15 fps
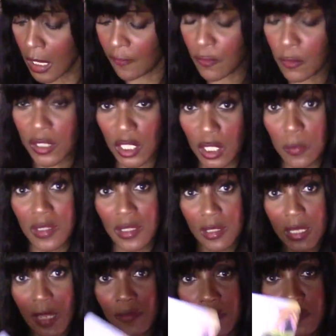I feel that you as the
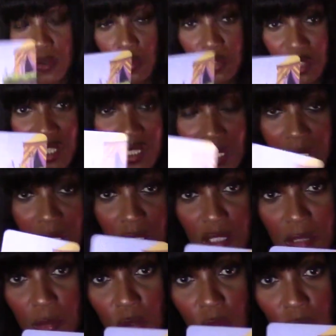Seven of Swords, you did cut
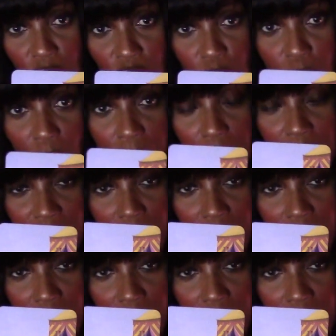some corners probably